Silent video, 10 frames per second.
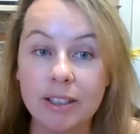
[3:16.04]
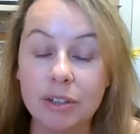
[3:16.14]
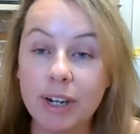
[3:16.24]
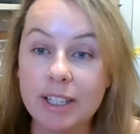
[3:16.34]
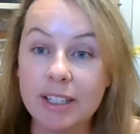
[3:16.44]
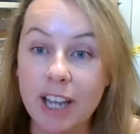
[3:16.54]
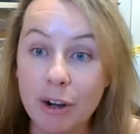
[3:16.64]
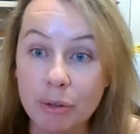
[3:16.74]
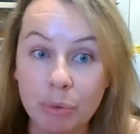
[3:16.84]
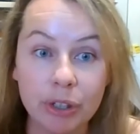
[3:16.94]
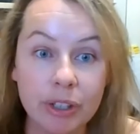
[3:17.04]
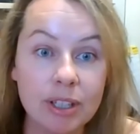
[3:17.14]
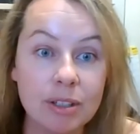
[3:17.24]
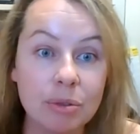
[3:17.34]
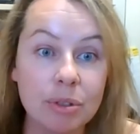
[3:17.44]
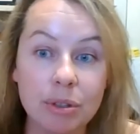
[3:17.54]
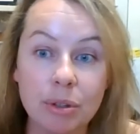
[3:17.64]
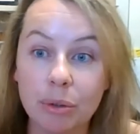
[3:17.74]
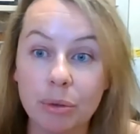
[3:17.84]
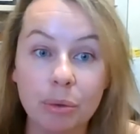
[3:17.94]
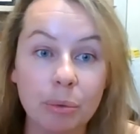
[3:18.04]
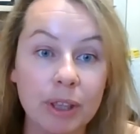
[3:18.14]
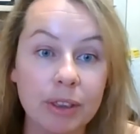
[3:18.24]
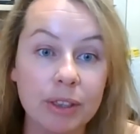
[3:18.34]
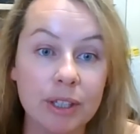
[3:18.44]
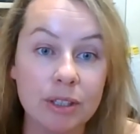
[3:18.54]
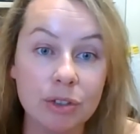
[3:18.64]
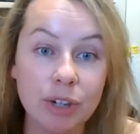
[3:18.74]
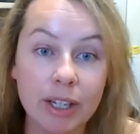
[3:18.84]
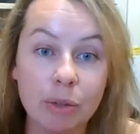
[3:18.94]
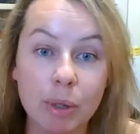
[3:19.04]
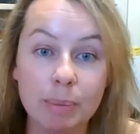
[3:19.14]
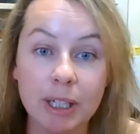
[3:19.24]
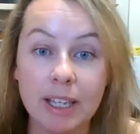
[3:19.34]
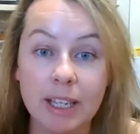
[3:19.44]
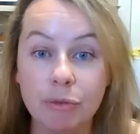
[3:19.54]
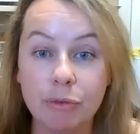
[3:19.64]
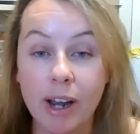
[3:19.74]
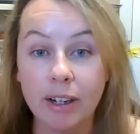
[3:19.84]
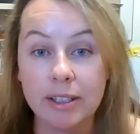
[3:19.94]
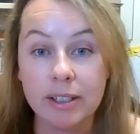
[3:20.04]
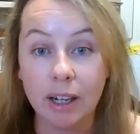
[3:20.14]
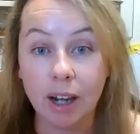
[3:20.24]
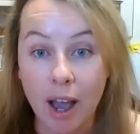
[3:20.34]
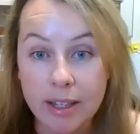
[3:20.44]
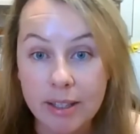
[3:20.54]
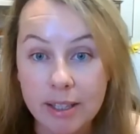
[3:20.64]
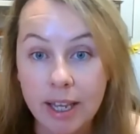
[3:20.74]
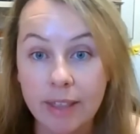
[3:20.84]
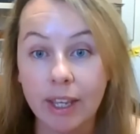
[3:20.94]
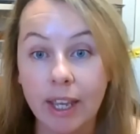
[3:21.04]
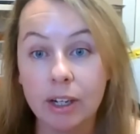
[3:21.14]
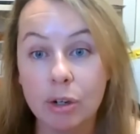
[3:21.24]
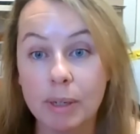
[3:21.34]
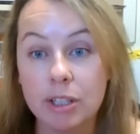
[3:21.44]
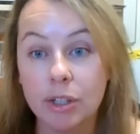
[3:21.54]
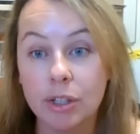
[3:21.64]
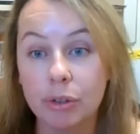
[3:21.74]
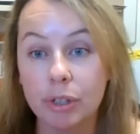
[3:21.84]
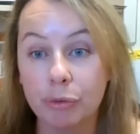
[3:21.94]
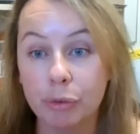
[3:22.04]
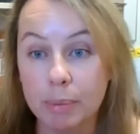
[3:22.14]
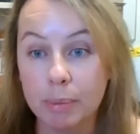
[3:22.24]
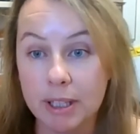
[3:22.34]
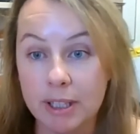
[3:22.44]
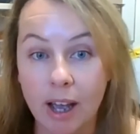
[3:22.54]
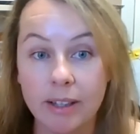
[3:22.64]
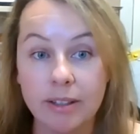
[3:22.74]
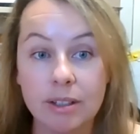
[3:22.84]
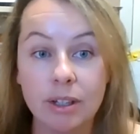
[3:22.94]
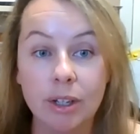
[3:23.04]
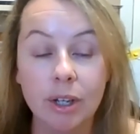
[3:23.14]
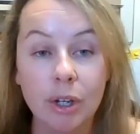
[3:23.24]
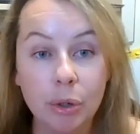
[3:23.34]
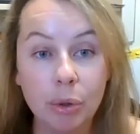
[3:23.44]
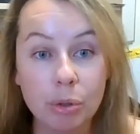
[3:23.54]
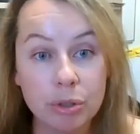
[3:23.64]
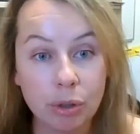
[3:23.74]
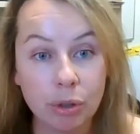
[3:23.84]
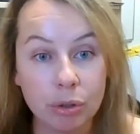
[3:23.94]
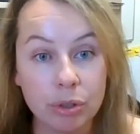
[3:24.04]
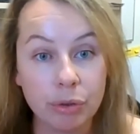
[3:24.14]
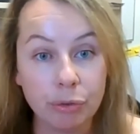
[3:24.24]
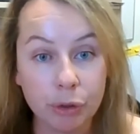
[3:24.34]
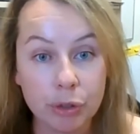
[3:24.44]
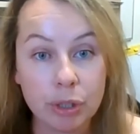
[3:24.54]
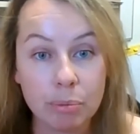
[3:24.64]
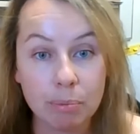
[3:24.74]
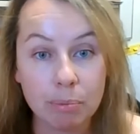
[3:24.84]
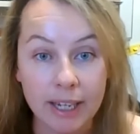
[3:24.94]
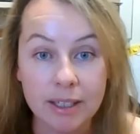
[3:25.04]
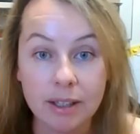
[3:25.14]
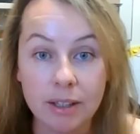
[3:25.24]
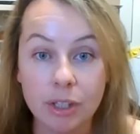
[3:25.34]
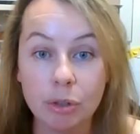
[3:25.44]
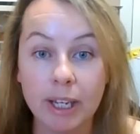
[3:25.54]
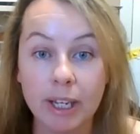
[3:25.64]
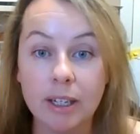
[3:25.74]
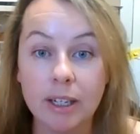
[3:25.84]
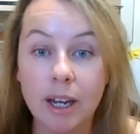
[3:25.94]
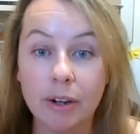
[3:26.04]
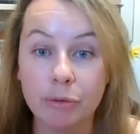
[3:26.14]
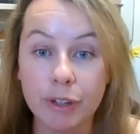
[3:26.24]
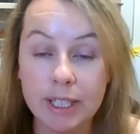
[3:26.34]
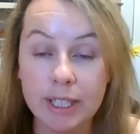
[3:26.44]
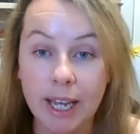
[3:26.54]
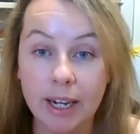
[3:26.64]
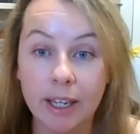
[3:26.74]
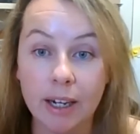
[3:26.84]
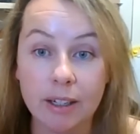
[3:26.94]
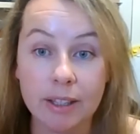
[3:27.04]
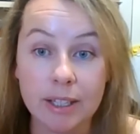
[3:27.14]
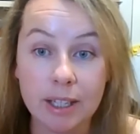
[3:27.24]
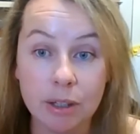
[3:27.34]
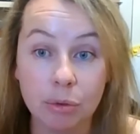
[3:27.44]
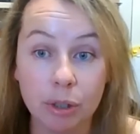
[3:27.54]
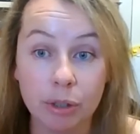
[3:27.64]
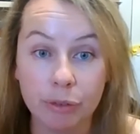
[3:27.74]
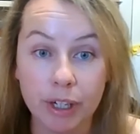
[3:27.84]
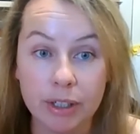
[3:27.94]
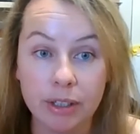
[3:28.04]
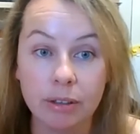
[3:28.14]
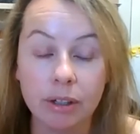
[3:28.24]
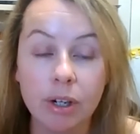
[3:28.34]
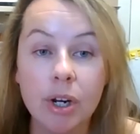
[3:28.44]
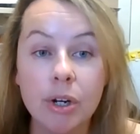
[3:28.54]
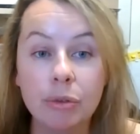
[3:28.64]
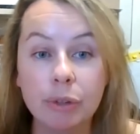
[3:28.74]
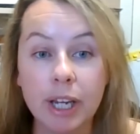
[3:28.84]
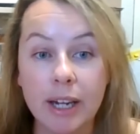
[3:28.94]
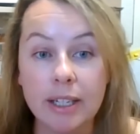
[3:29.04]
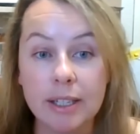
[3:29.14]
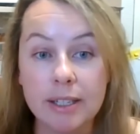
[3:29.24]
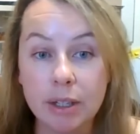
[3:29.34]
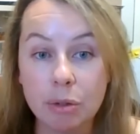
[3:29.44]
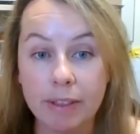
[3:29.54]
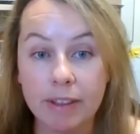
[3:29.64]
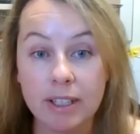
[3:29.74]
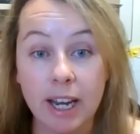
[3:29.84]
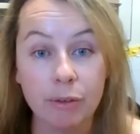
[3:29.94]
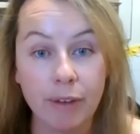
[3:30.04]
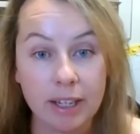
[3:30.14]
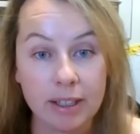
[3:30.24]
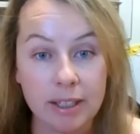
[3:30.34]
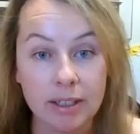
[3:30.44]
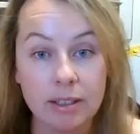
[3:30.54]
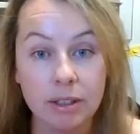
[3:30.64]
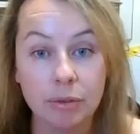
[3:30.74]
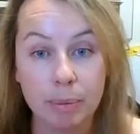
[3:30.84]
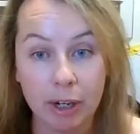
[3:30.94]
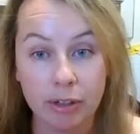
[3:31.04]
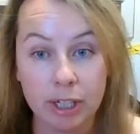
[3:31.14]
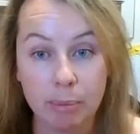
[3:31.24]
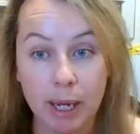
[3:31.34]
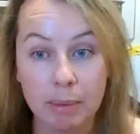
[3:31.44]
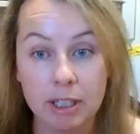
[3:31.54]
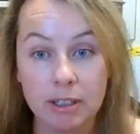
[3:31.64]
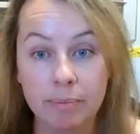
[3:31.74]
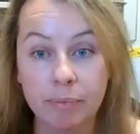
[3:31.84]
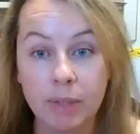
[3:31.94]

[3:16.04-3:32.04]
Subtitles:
Therese's current work is also with the Australian Women Against Violence Alliance and the Economic Security for Women's Alliance, who also lodged the first complaint that the UN are investigating under the CEDAW Convention regarding single mothers' lack of access of the parenting payment.